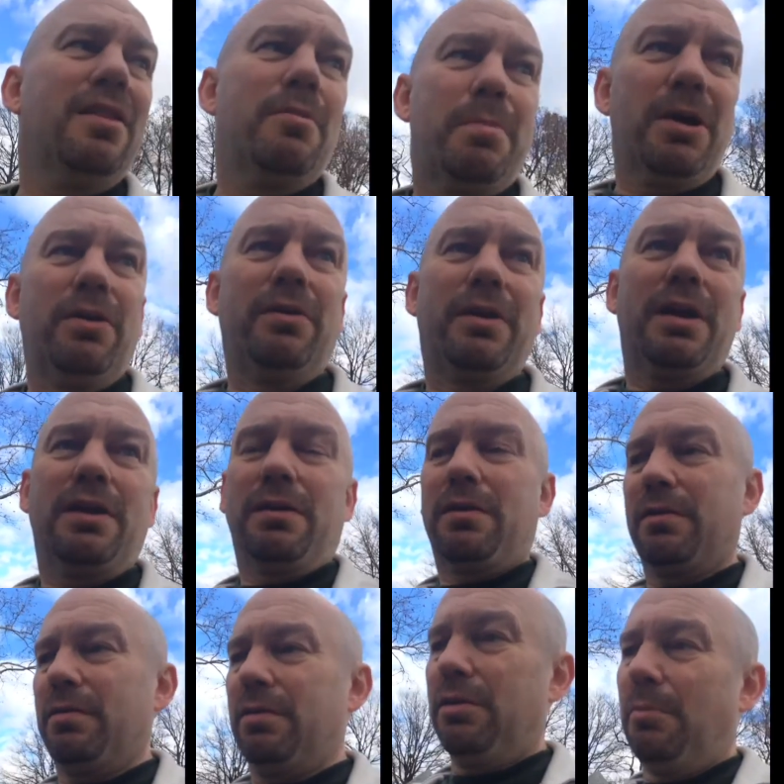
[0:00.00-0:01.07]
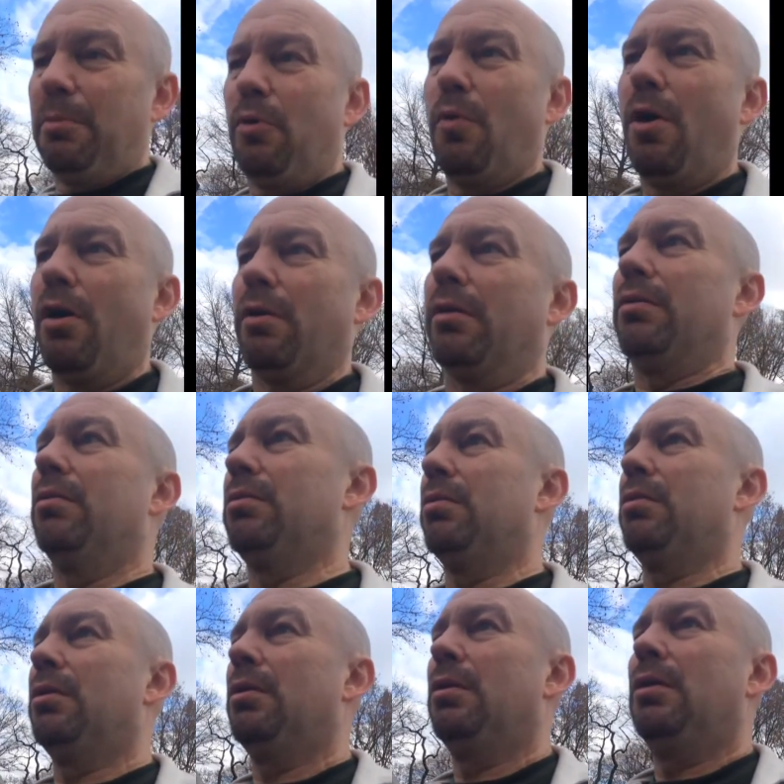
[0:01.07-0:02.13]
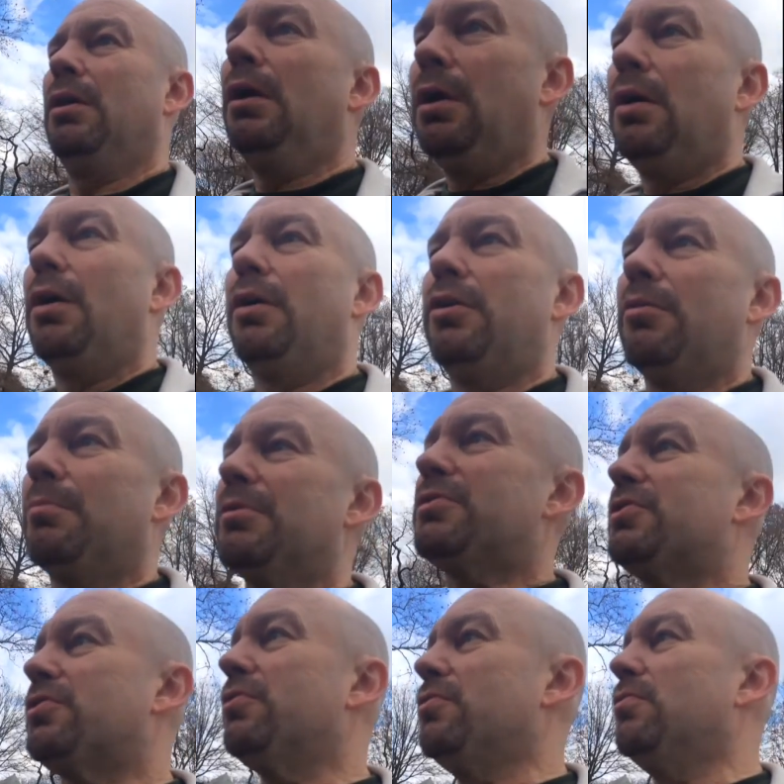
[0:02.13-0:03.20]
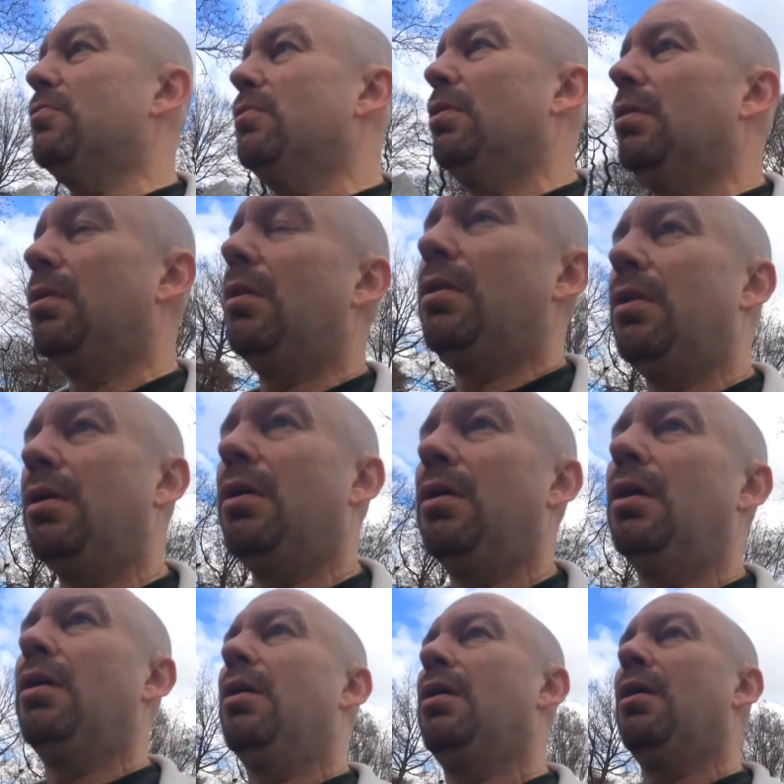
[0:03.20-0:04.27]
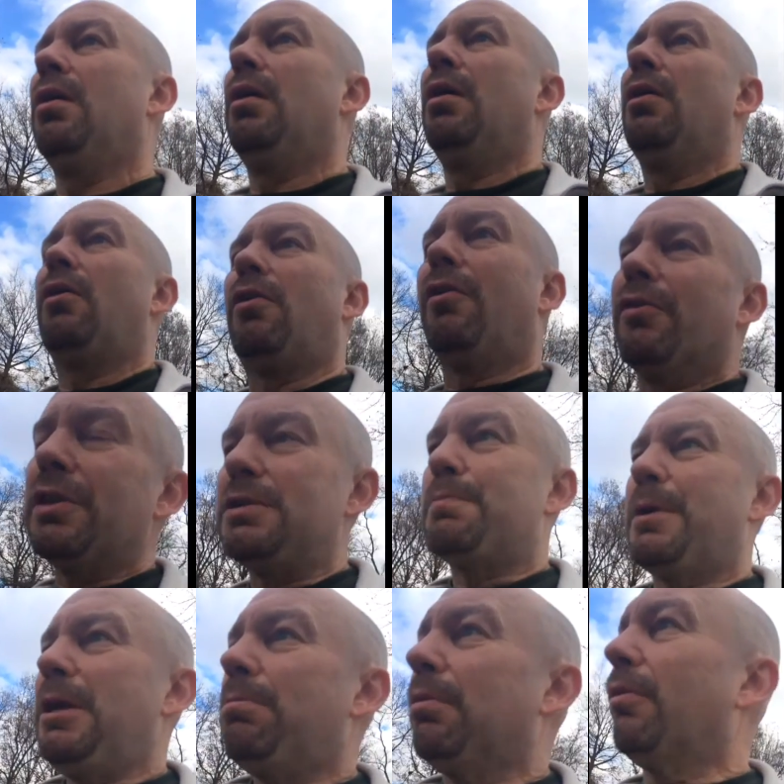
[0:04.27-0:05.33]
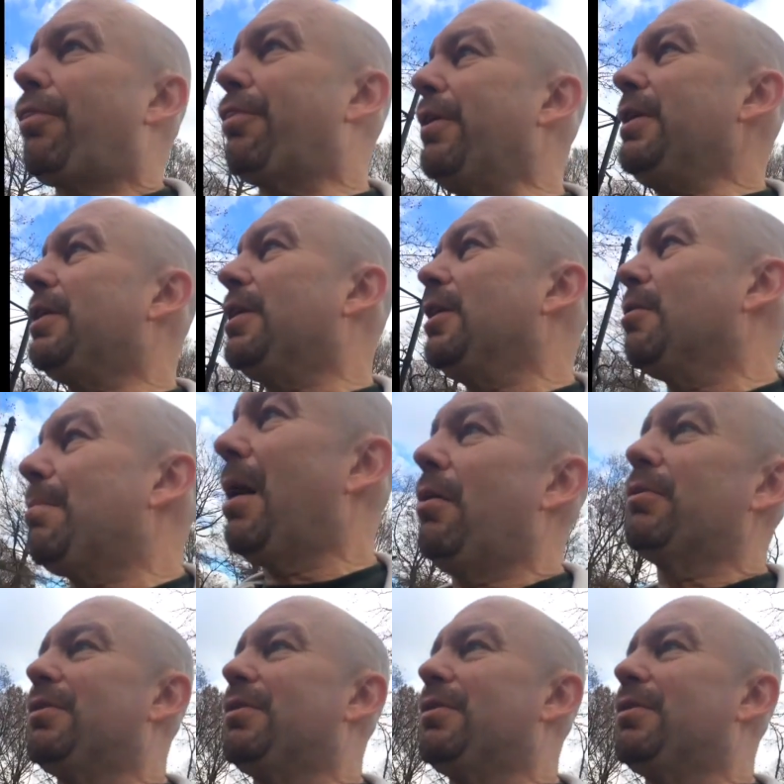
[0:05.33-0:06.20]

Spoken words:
the building, number one. And number two, all these people are thinking about